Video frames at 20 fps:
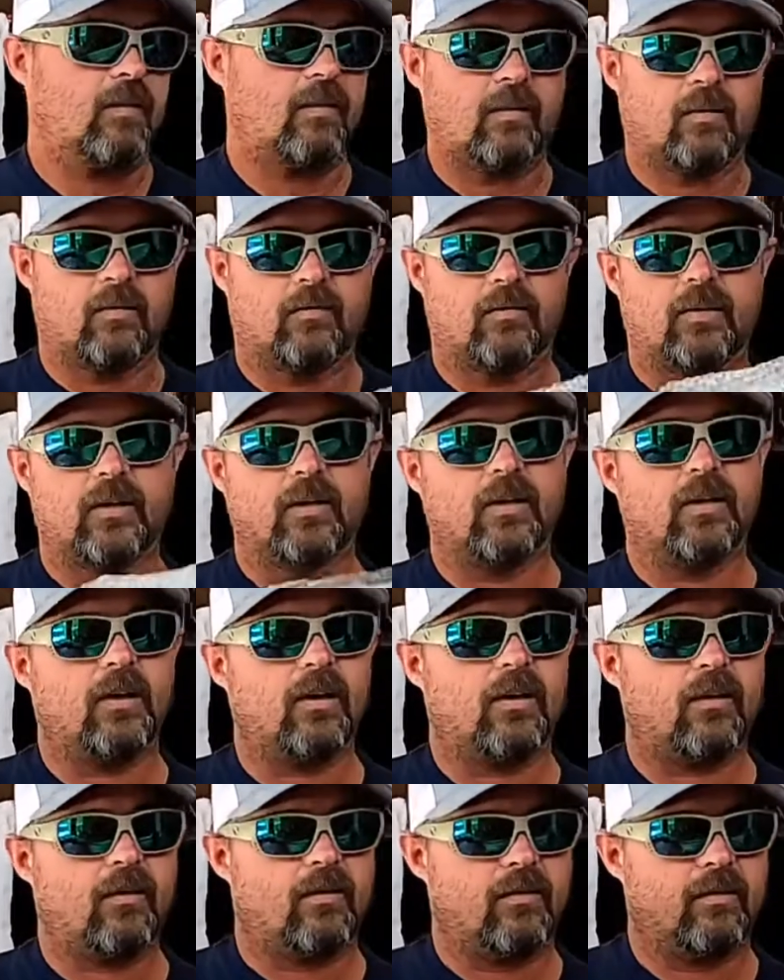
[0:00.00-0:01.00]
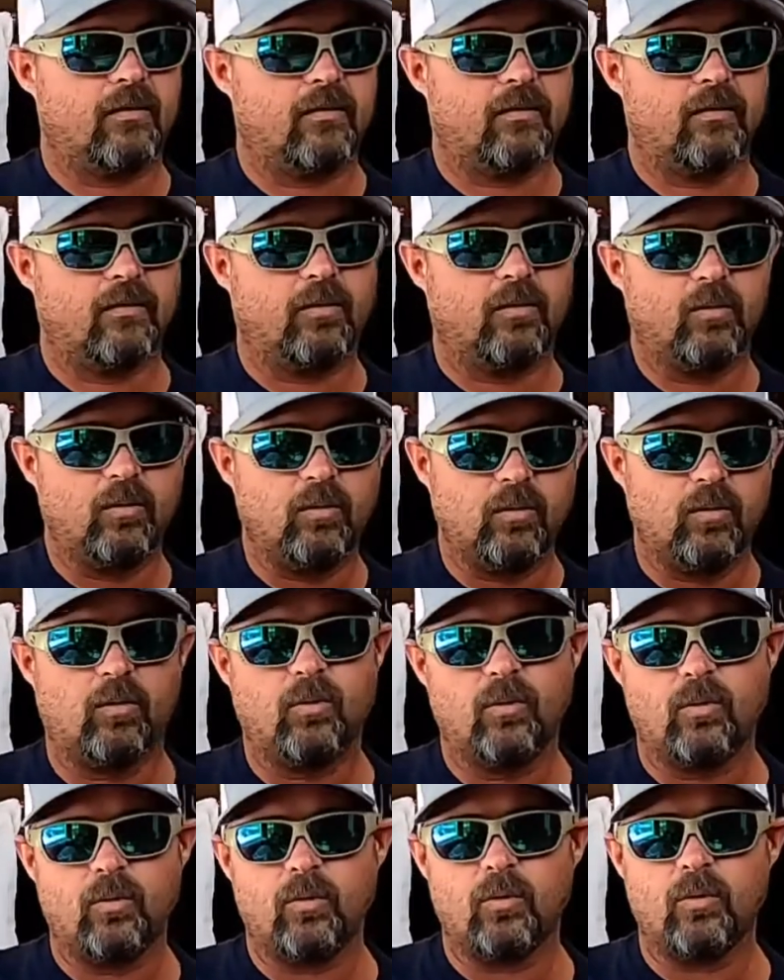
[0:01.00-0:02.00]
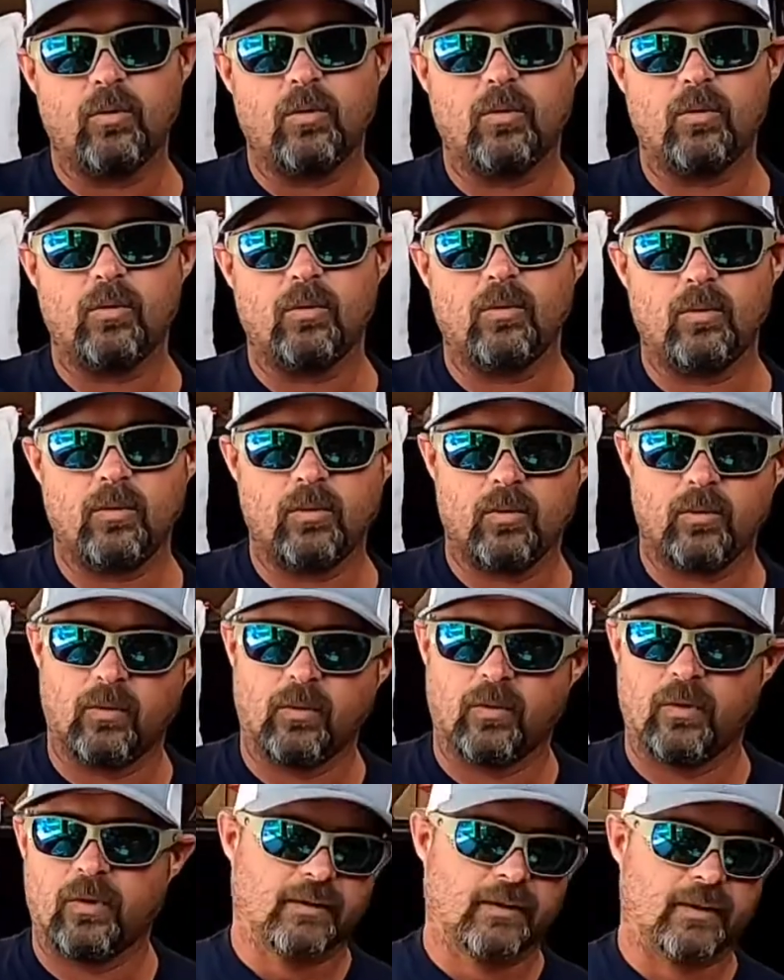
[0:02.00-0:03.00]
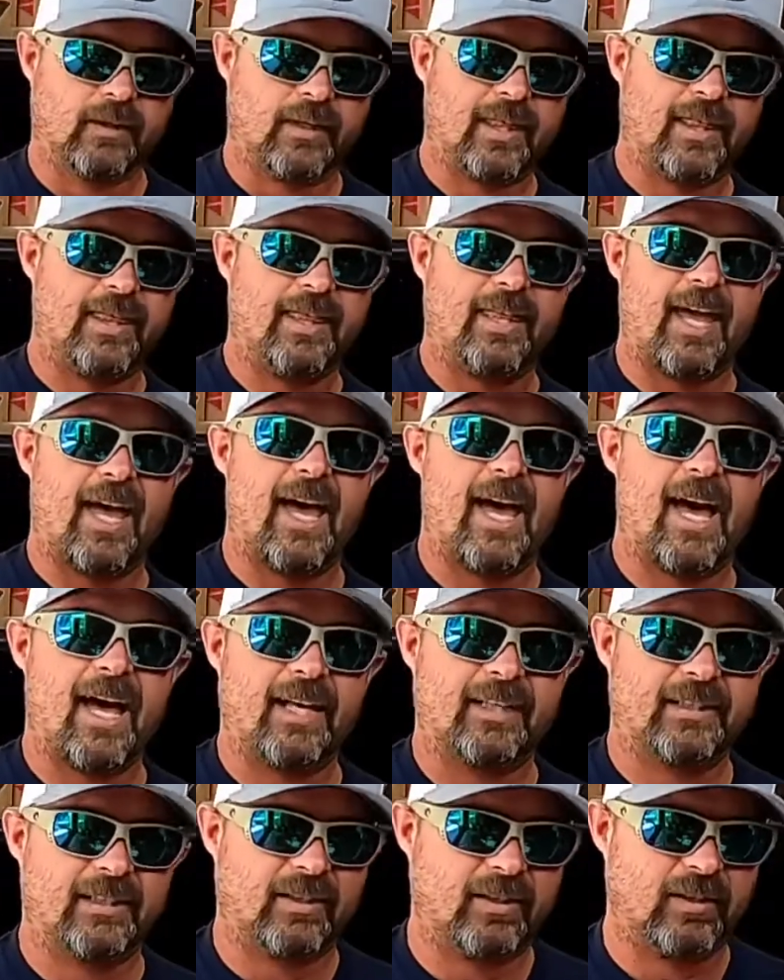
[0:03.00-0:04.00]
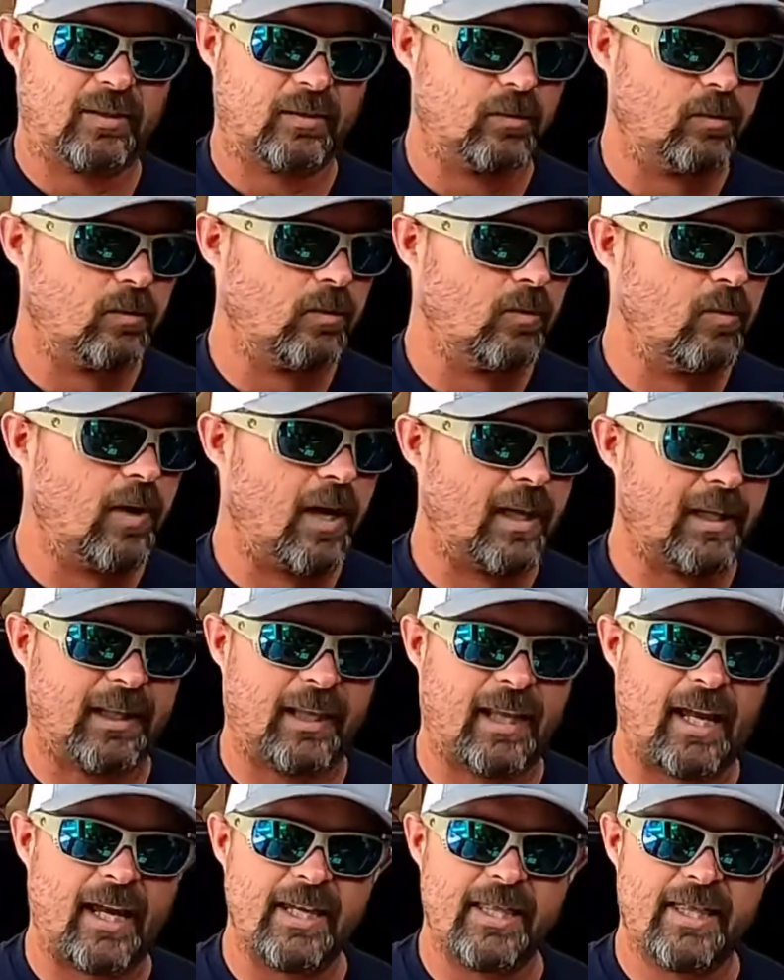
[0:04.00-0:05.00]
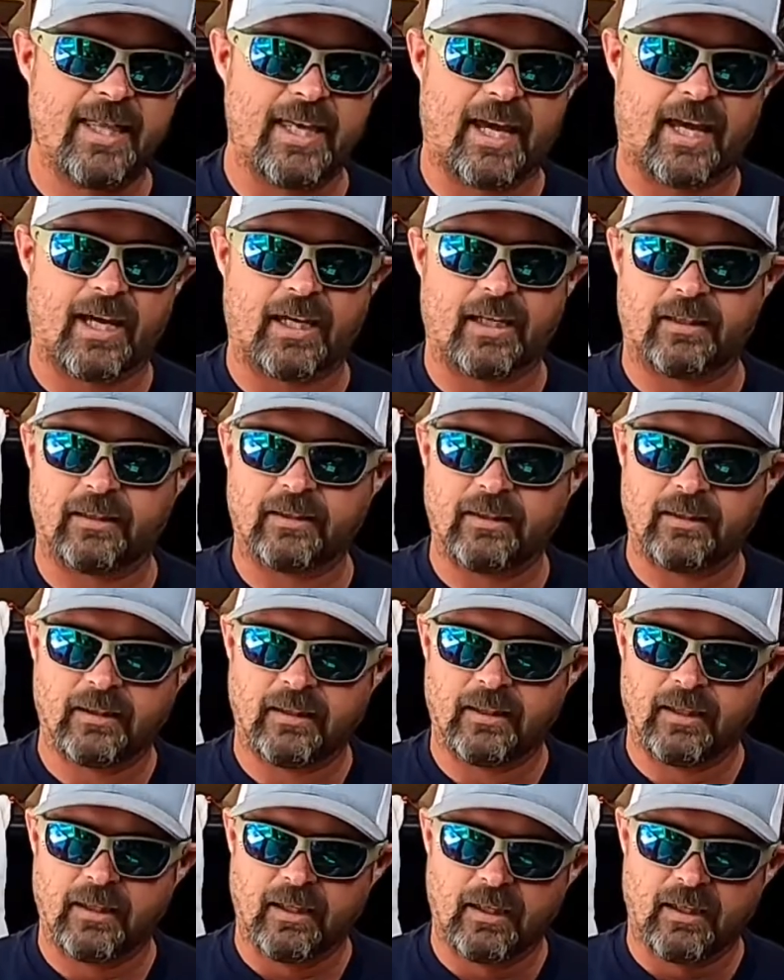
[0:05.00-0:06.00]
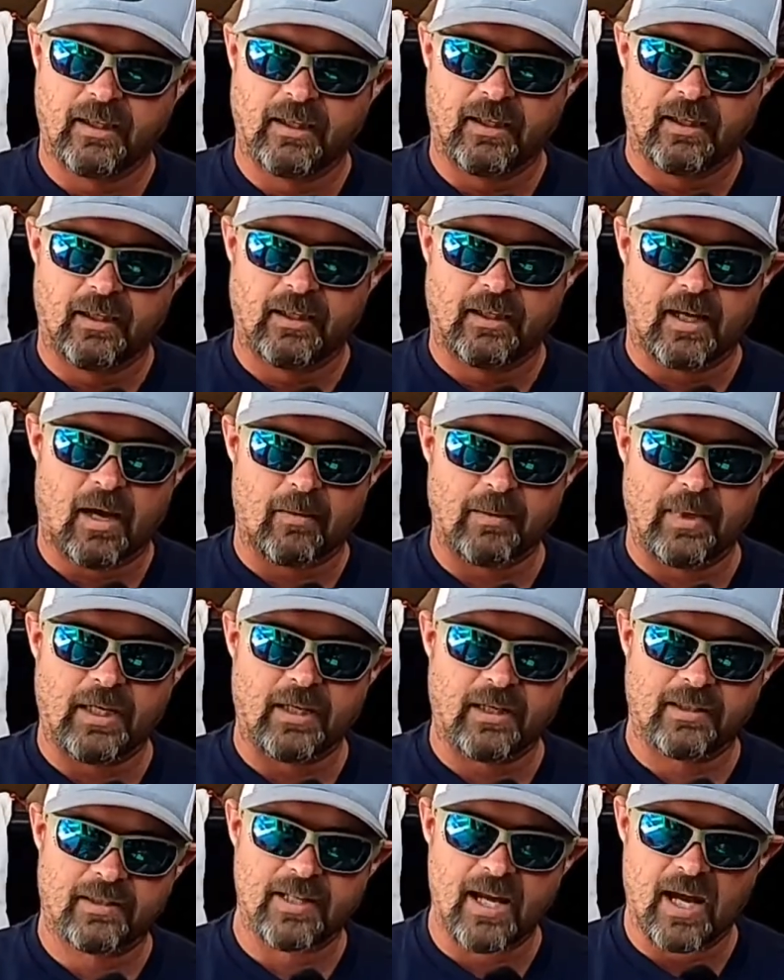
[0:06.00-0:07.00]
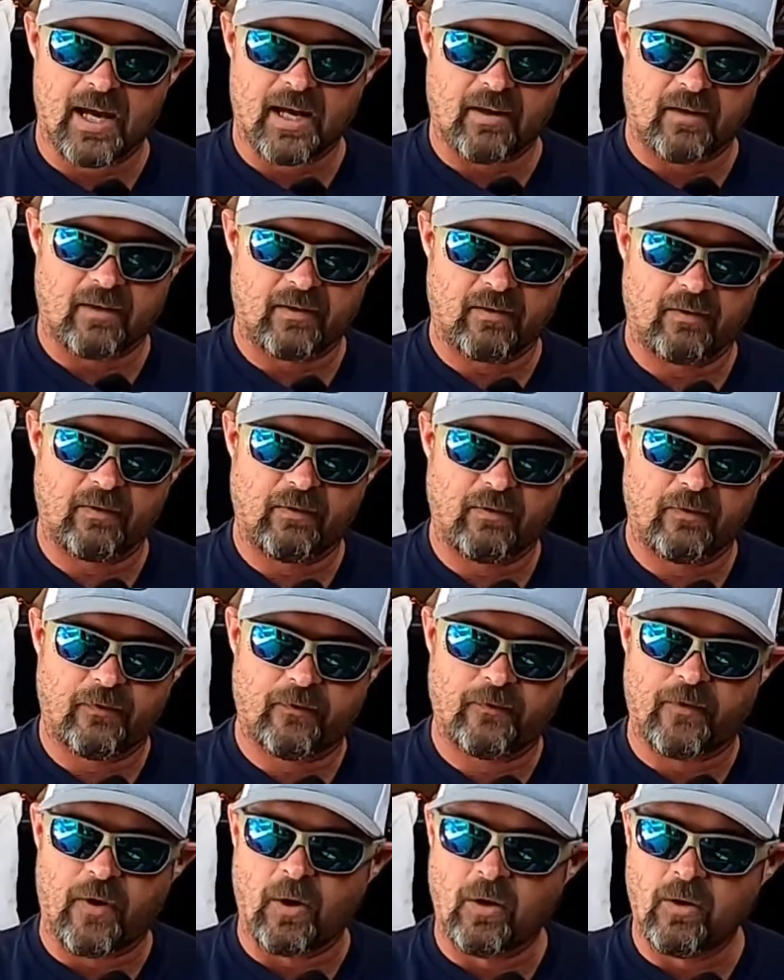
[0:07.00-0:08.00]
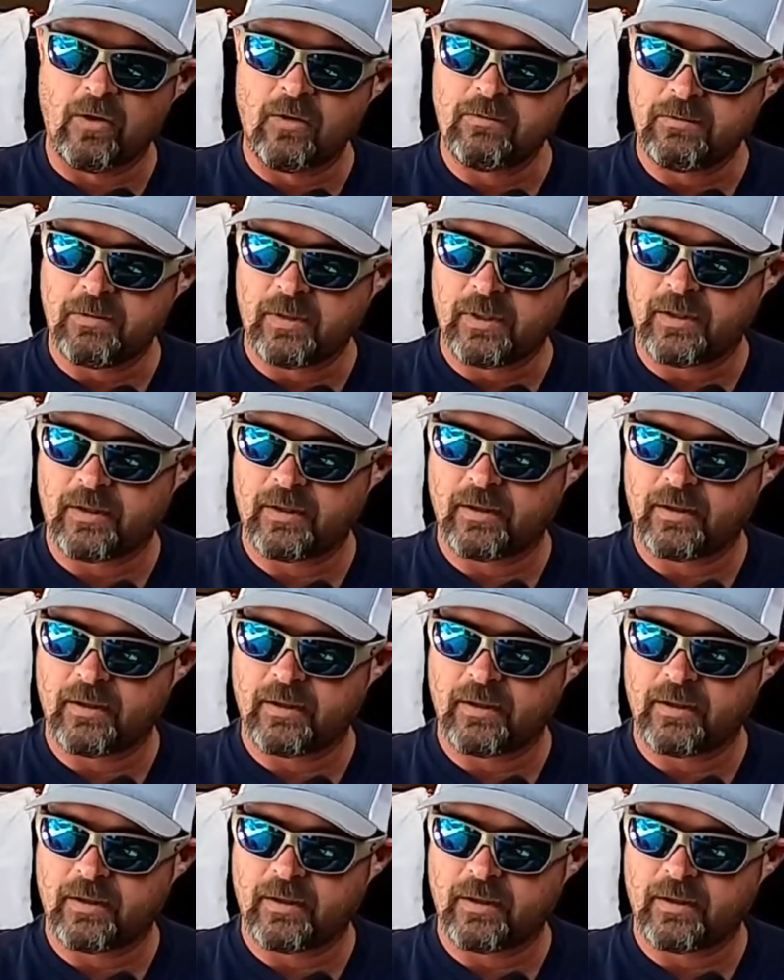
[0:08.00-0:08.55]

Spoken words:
There we go. Woo-hoo! Look at that. Ooh, I like that. I mean, it's not foam.